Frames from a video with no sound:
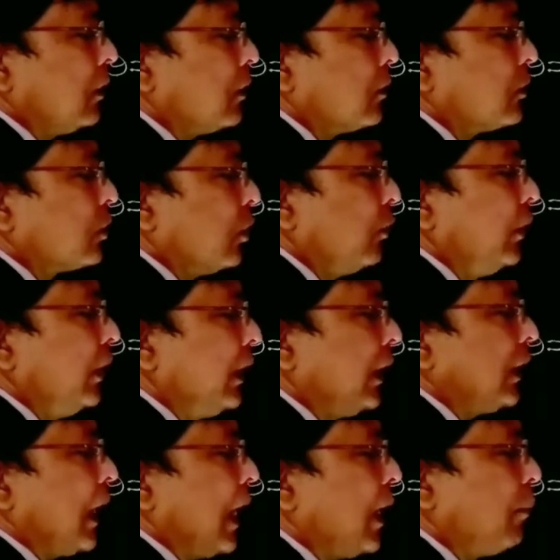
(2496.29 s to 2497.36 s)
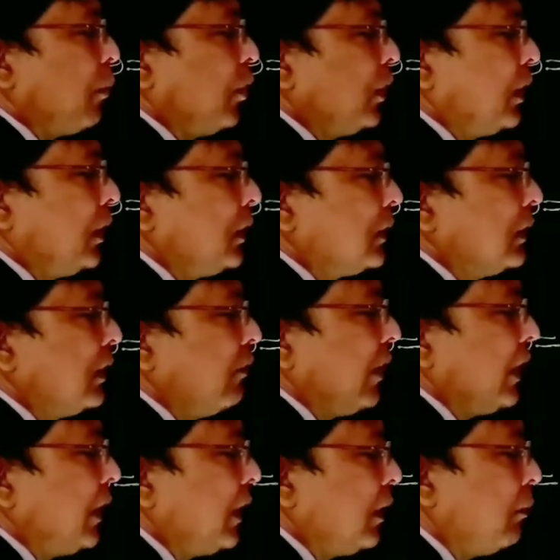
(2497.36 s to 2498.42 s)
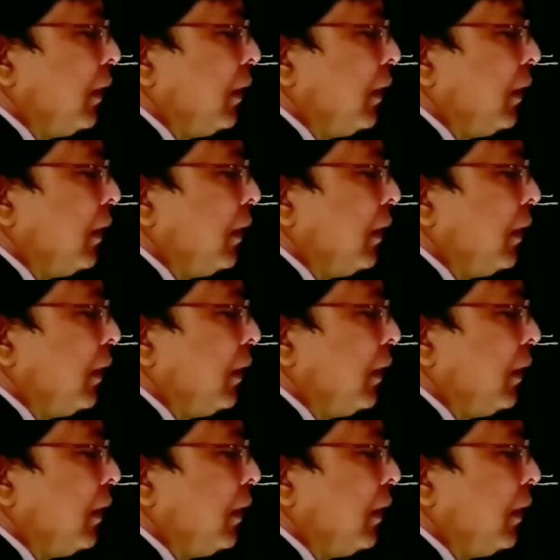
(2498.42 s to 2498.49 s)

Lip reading: So we get hypotenuse divided